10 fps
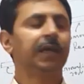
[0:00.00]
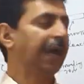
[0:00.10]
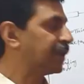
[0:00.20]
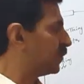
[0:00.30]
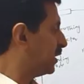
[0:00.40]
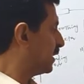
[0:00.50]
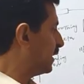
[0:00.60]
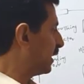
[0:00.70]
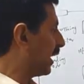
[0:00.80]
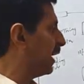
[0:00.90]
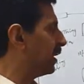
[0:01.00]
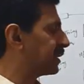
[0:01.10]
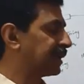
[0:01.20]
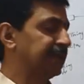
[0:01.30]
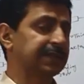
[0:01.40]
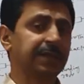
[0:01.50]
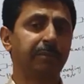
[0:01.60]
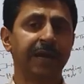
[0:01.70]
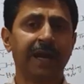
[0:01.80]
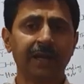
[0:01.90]
HVDC light is the
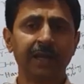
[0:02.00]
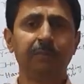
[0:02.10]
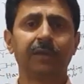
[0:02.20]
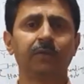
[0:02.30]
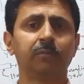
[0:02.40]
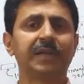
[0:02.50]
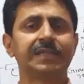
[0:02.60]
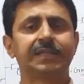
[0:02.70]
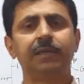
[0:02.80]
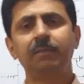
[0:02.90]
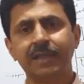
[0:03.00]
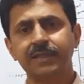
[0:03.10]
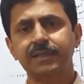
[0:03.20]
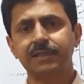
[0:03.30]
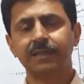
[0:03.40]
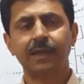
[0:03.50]
brand name given by Siemens,